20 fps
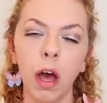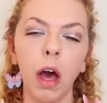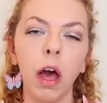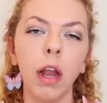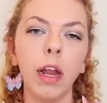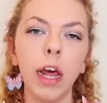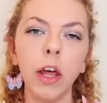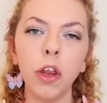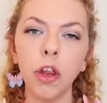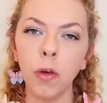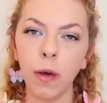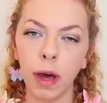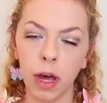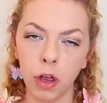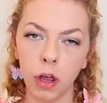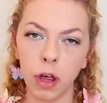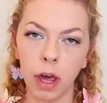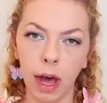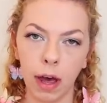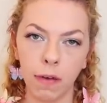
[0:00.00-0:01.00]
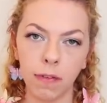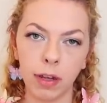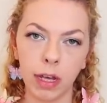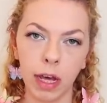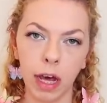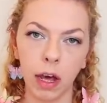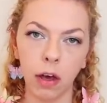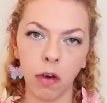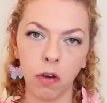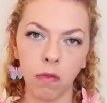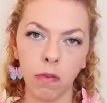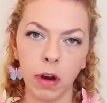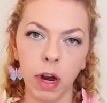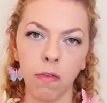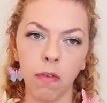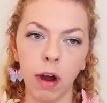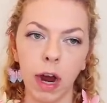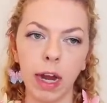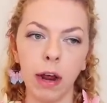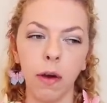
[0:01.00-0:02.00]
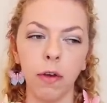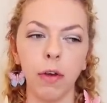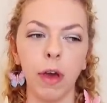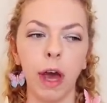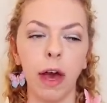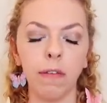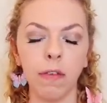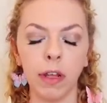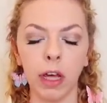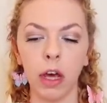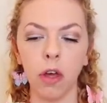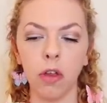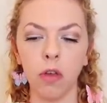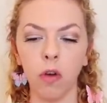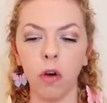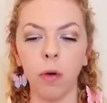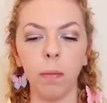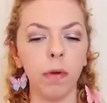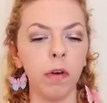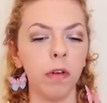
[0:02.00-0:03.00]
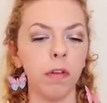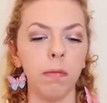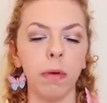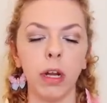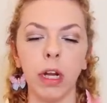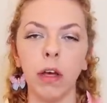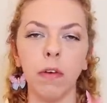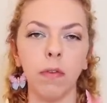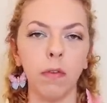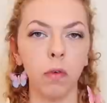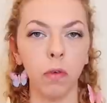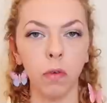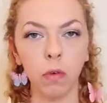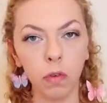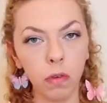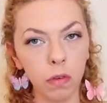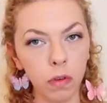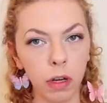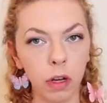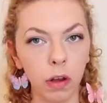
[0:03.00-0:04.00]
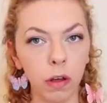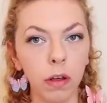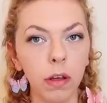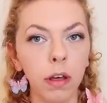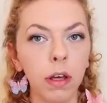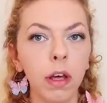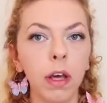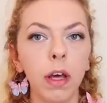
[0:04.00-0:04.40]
Unless you actually have to get a career right now and you have to get a job because money, of course, you know,